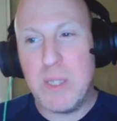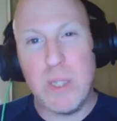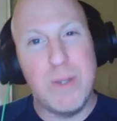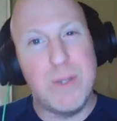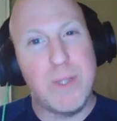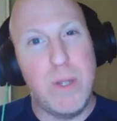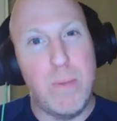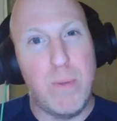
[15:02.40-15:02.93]
so
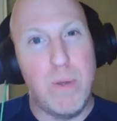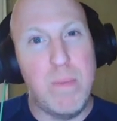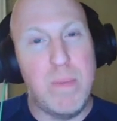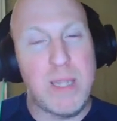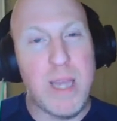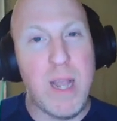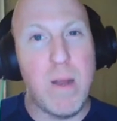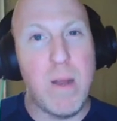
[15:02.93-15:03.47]
you see an
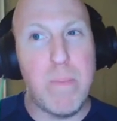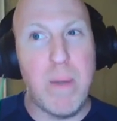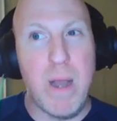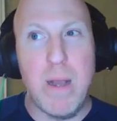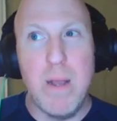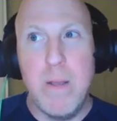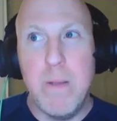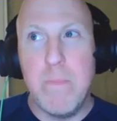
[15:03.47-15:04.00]
improvement there.
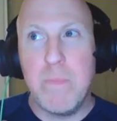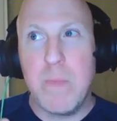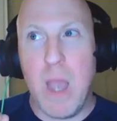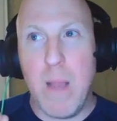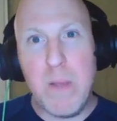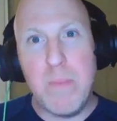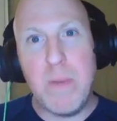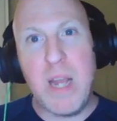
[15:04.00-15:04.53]
But
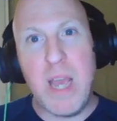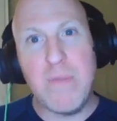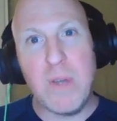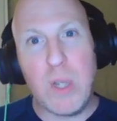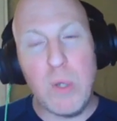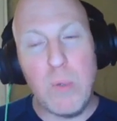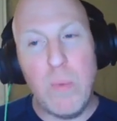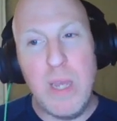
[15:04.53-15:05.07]
everybody have a
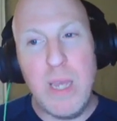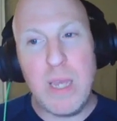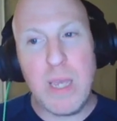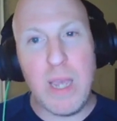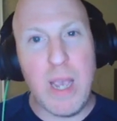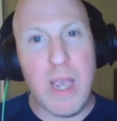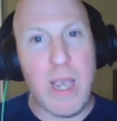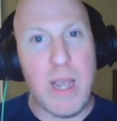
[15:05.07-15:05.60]
good
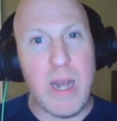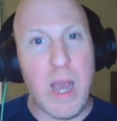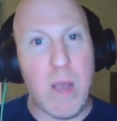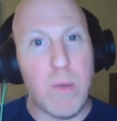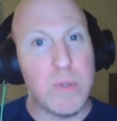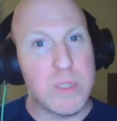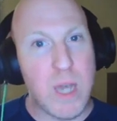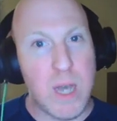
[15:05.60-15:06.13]
week, and
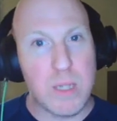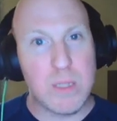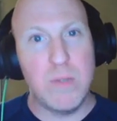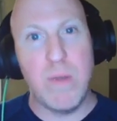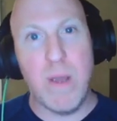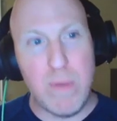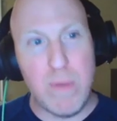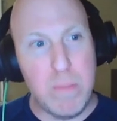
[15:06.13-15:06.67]
I will talk
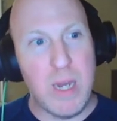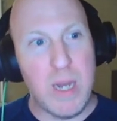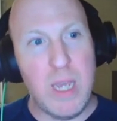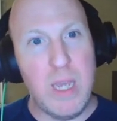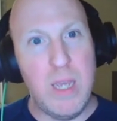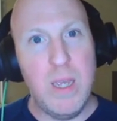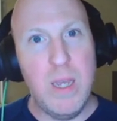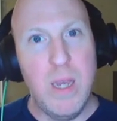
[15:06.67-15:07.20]
to
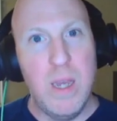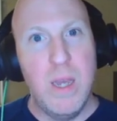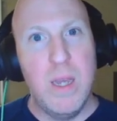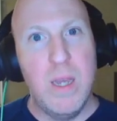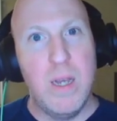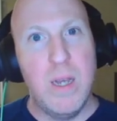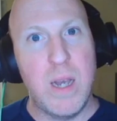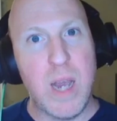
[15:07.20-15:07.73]
everybody
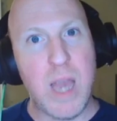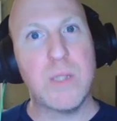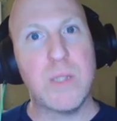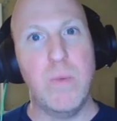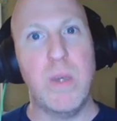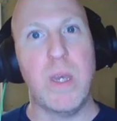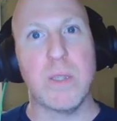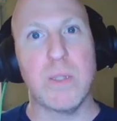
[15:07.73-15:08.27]

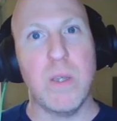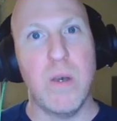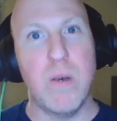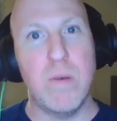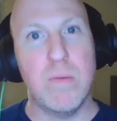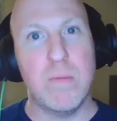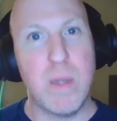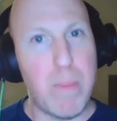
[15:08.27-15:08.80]
next week.
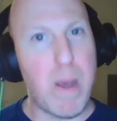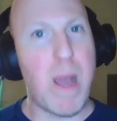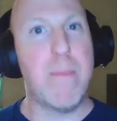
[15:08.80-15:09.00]
So goodbye,